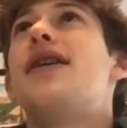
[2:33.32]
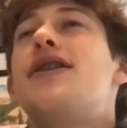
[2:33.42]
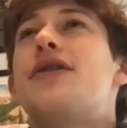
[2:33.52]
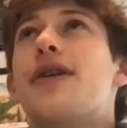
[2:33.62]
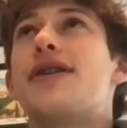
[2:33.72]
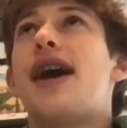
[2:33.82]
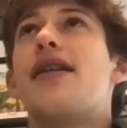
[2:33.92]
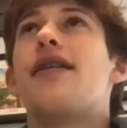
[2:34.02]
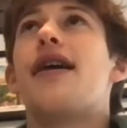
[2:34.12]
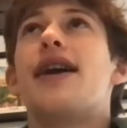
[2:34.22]
towards the end
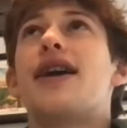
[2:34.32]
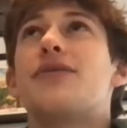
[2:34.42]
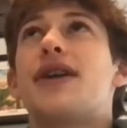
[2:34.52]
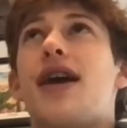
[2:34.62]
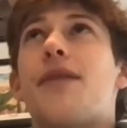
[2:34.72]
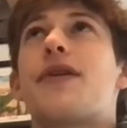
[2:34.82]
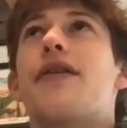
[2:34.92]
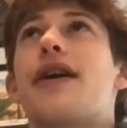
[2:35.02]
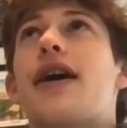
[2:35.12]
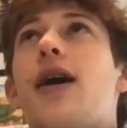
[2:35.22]
of the hike, as we kept
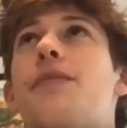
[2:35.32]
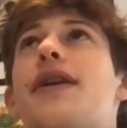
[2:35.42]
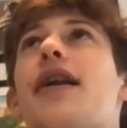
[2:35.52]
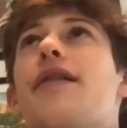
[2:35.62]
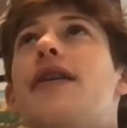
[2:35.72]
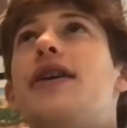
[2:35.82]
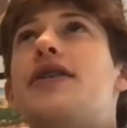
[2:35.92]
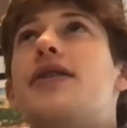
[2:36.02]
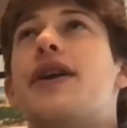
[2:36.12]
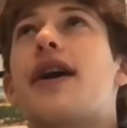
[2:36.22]
going up in
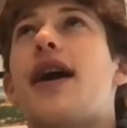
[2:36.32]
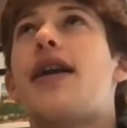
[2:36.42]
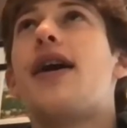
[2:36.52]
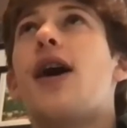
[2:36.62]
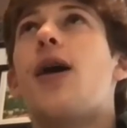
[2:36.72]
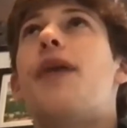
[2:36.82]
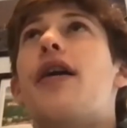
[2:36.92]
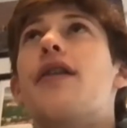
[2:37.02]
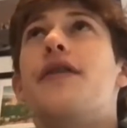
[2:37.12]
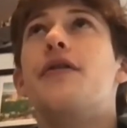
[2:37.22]
elevation, we got a
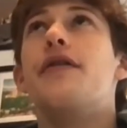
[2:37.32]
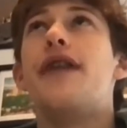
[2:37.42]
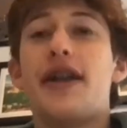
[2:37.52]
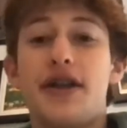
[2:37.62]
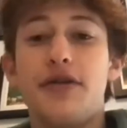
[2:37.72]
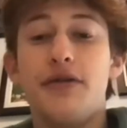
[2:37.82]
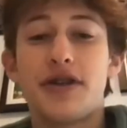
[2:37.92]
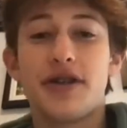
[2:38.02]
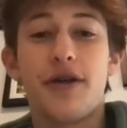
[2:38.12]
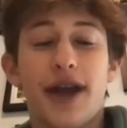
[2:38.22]
better view of that huge
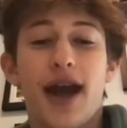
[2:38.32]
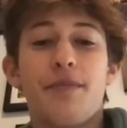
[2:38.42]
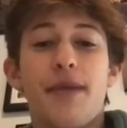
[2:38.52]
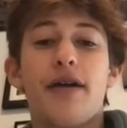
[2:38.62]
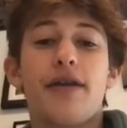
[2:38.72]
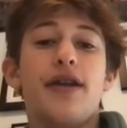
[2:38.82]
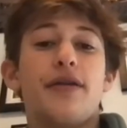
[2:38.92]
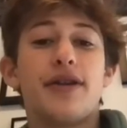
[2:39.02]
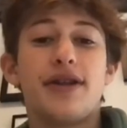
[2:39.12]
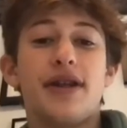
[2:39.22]
snow-capped mountain that you
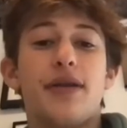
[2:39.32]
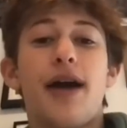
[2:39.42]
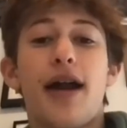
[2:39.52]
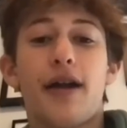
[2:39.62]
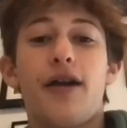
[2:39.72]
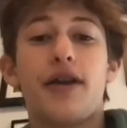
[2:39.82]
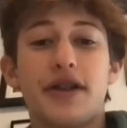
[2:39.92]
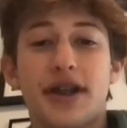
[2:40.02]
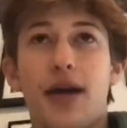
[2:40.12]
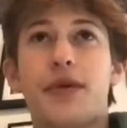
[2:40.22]
can see in the background. It
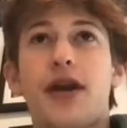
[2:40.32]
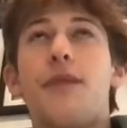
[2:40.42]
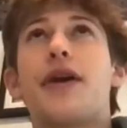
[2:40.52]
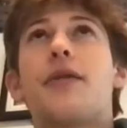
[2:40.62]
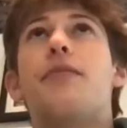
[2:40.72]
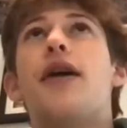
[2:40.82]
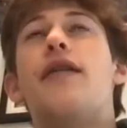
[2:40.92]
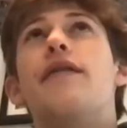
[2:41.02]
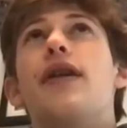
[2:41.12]
just kept coming above